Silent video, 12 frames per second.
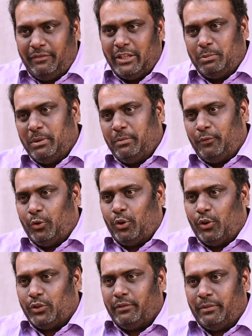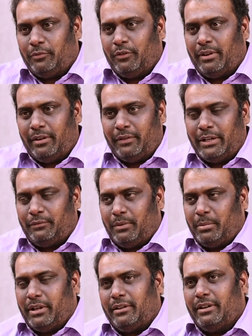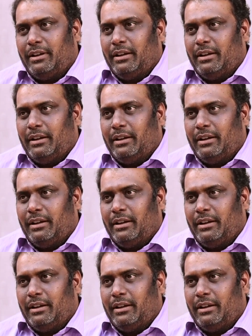with me before also, before I went from here.